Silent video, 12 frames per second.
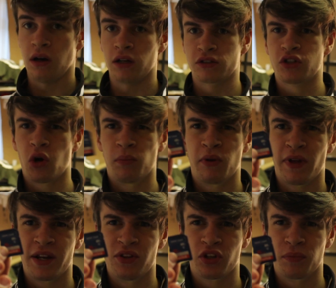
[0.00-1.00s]
I just can't put
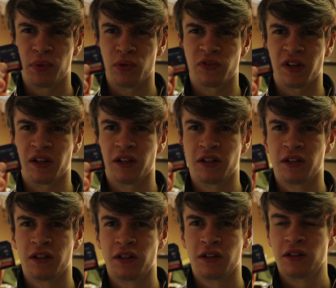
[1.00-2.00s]
that in the computer.
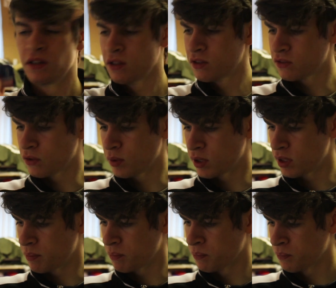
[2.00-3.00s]

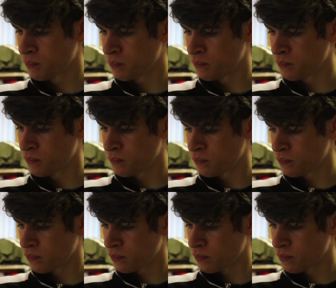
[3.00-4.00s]
So
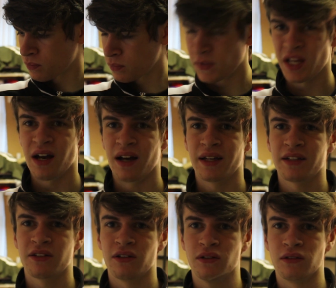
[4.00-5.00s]
yeah, I
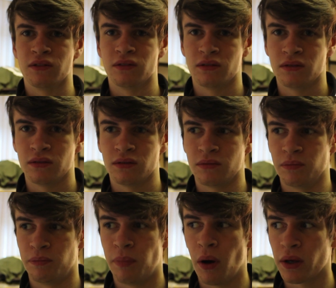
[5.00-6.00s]
guess I'll
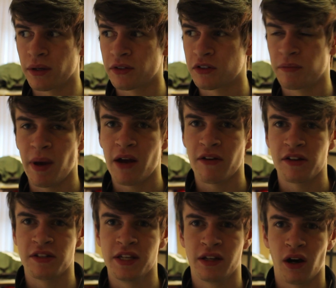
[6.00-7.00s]
buy a spare
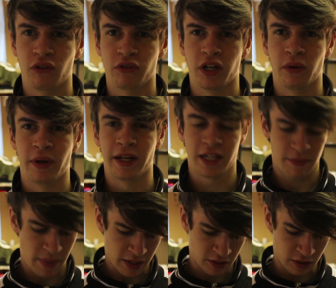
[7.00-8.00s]
SD card reader when I
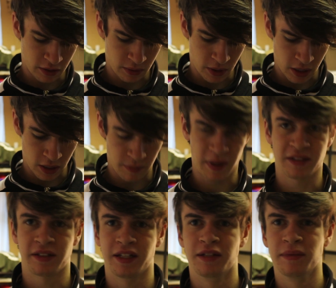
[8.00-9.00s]
get back to
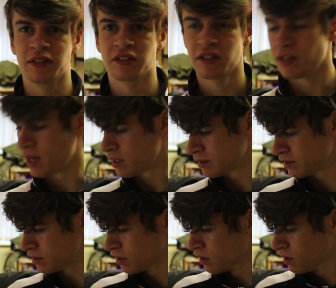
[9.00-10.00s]
Kidderminster, and